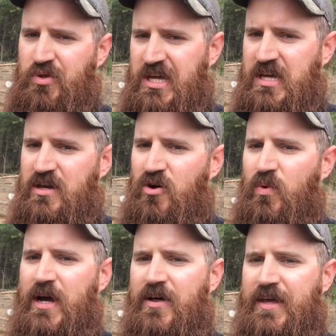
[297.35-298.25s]
They heal
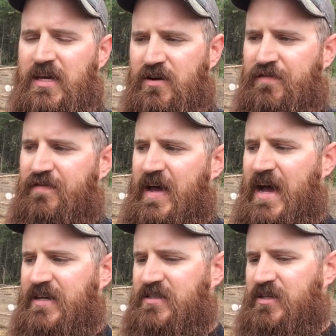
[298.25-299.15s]
well. They heal
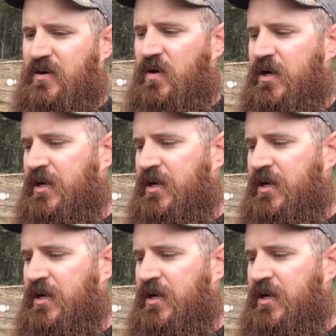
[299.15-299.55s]
fast. So